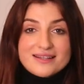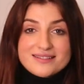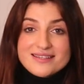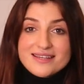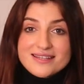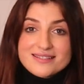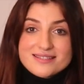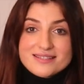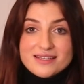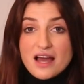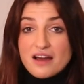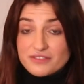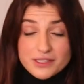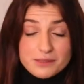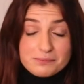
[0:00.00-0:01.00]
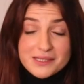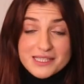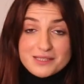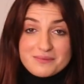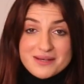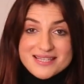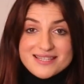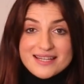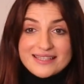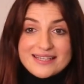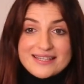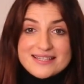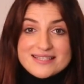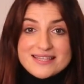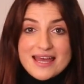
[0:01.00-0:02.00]
architect, after completing my
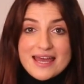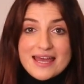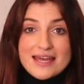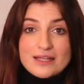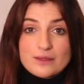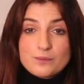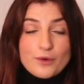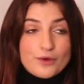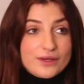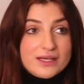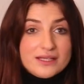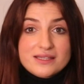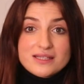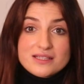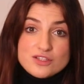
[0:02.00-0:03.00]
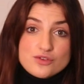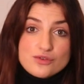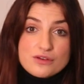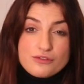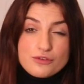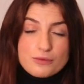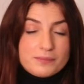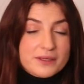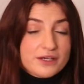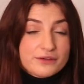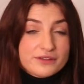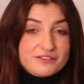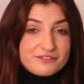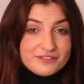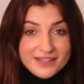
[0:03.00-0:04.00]
studies and working in the industry for a
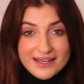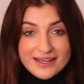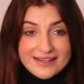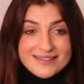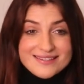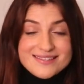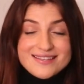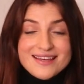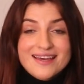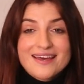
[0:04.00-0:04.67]
period of years,